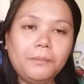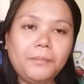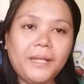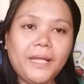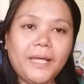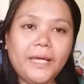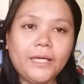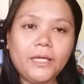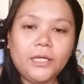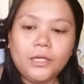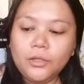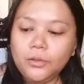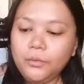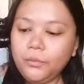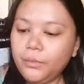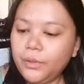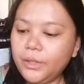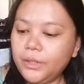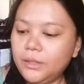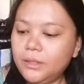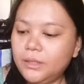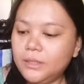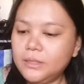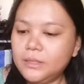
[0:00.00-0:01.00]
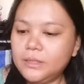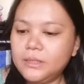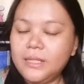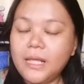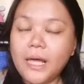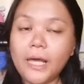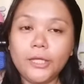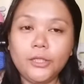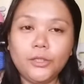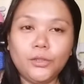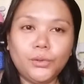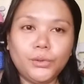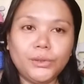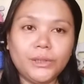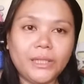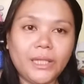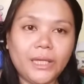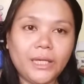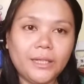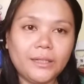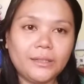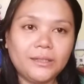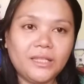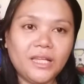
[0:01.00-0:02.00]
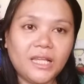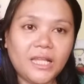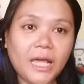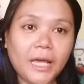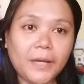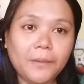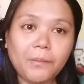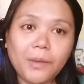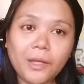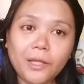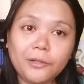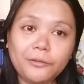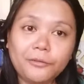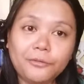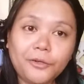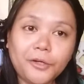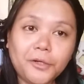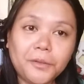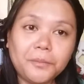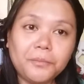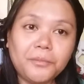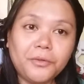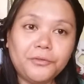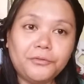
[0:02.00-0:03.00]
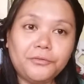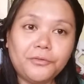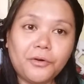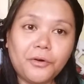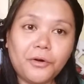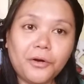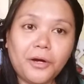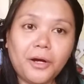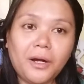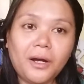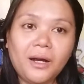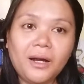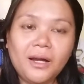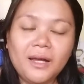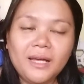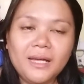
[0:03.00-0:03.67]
playing with this dino tail that I made from before.